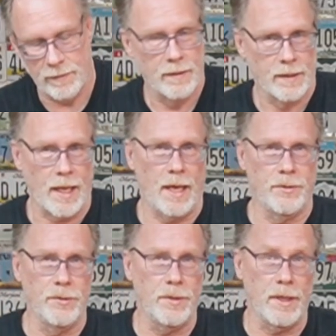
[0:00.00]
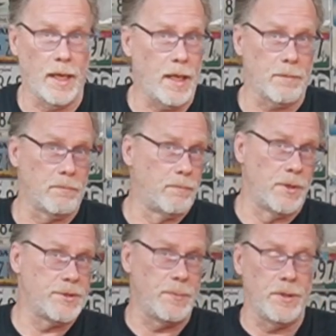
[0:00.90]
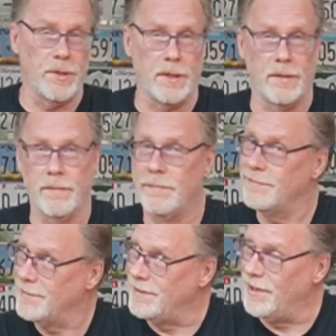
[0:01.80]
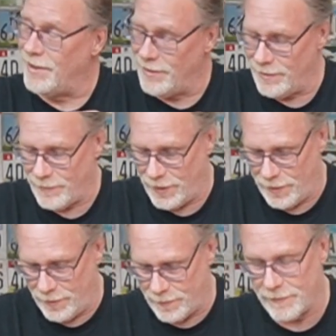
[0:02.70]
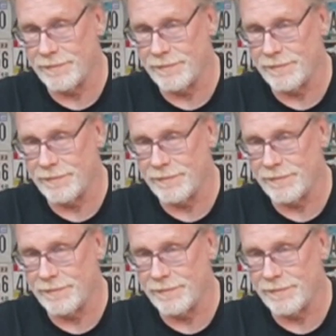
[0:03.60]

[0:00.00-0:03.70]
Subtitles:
Continuity, heck, must be good. No.